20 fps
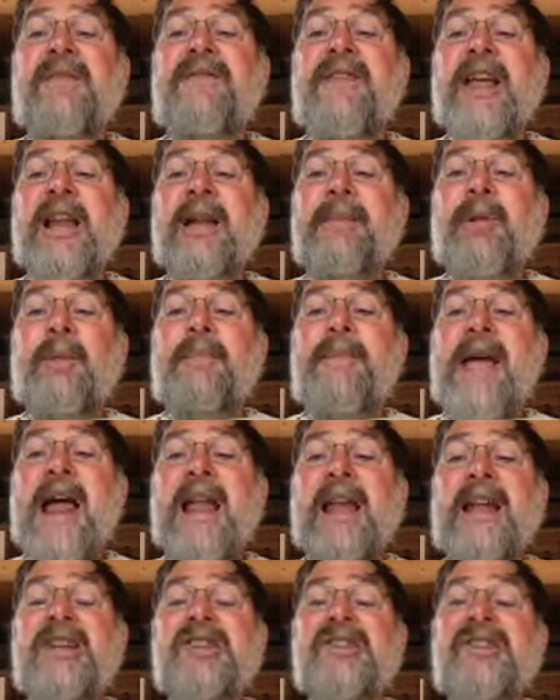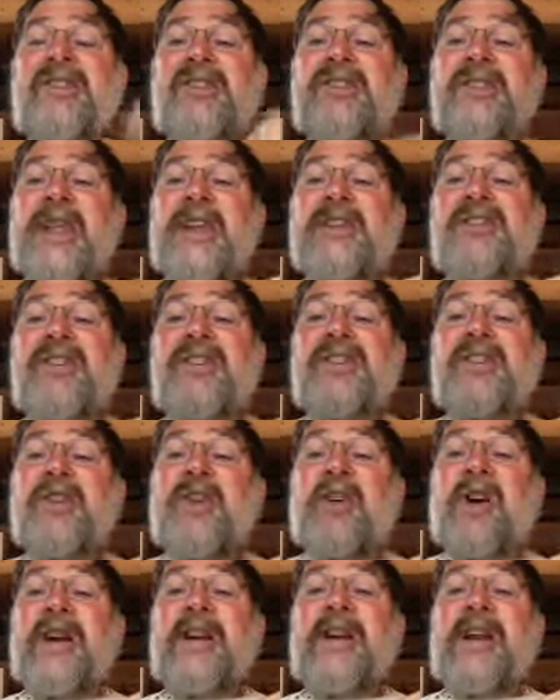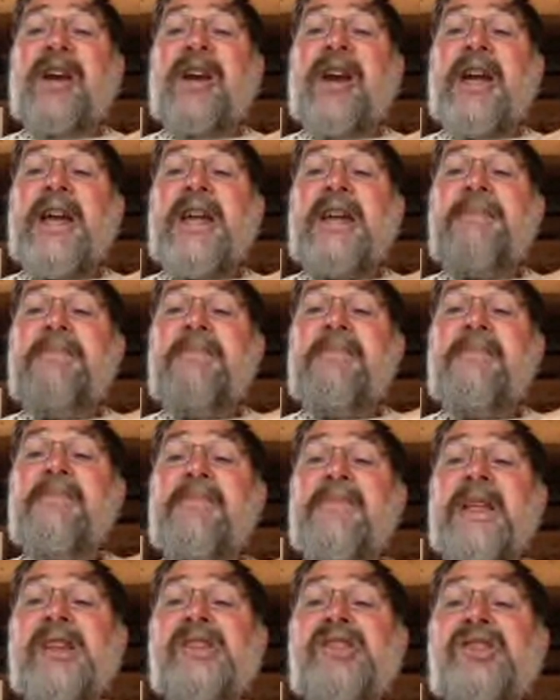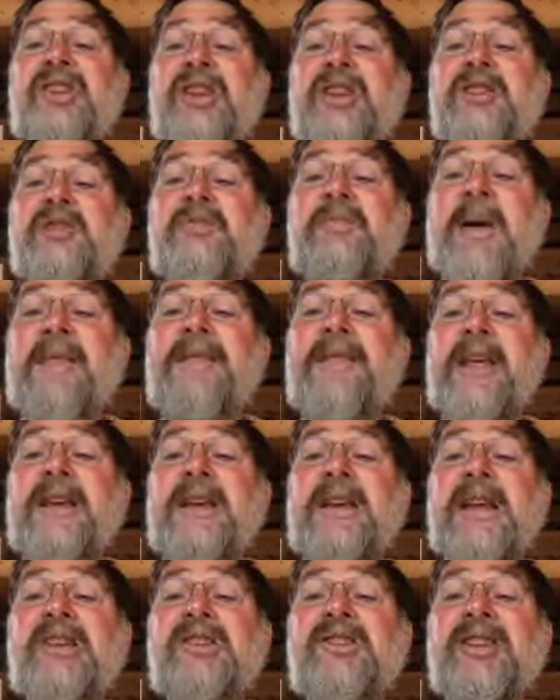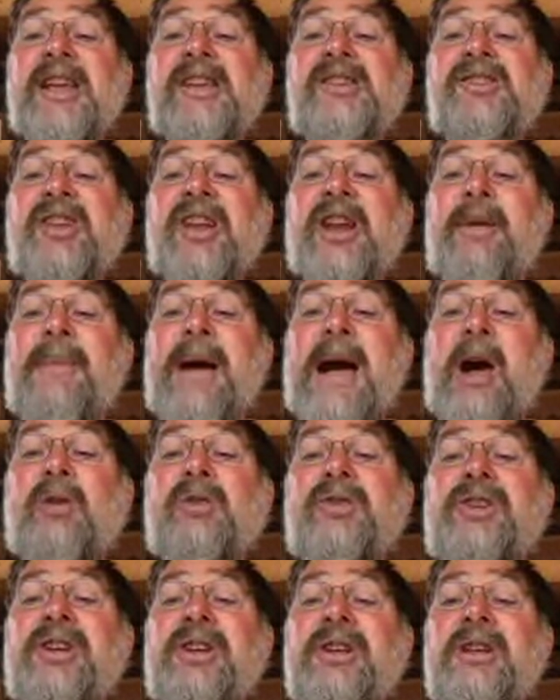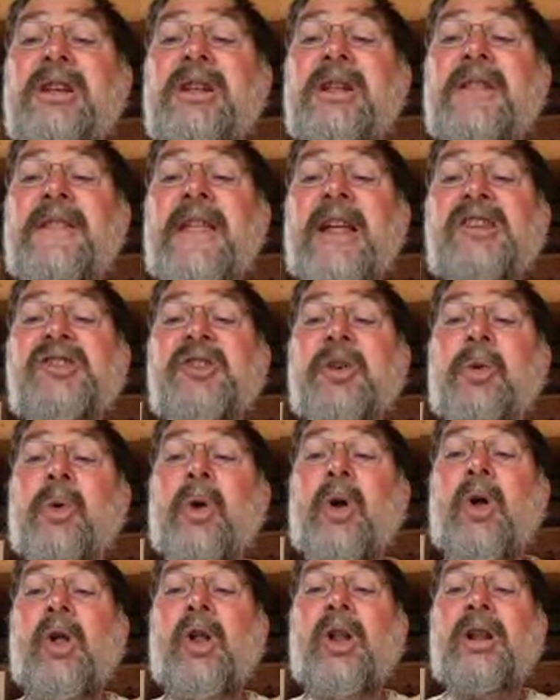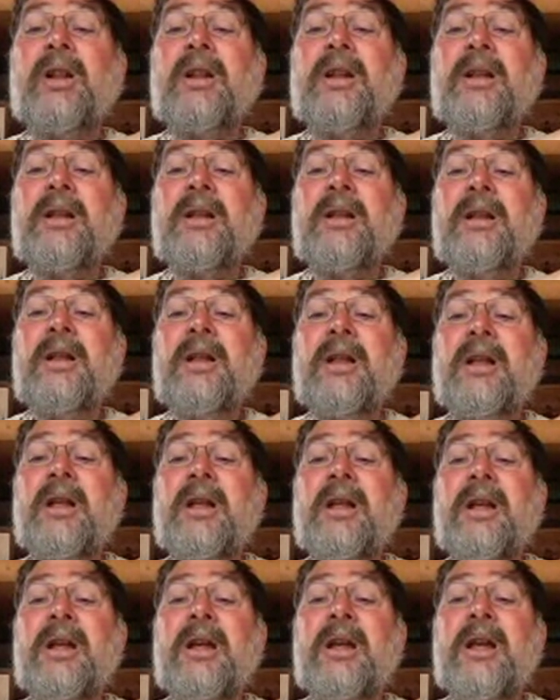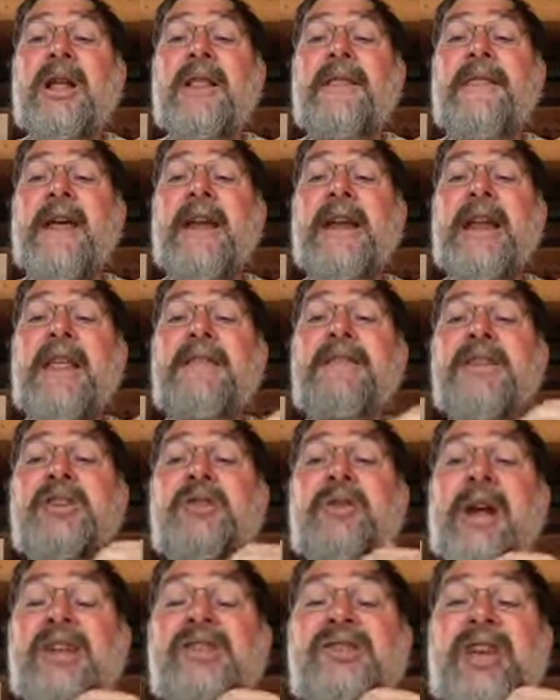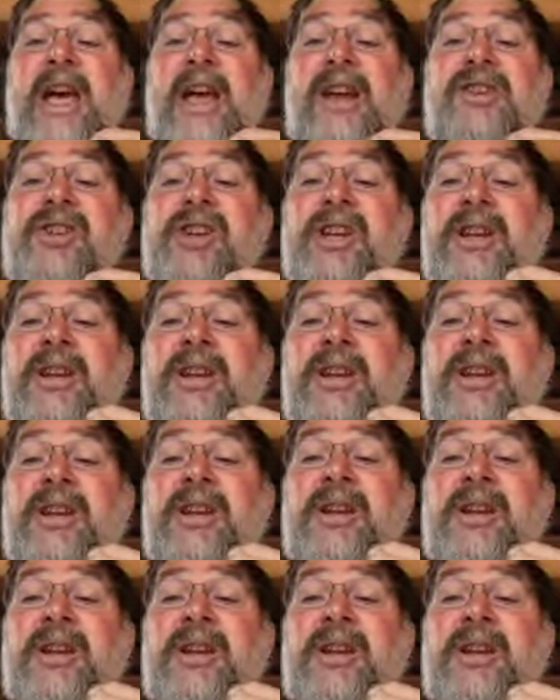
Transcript: available balance, that's just an ordinary instance method, is less than amount, that's a roll. Then end the transaction.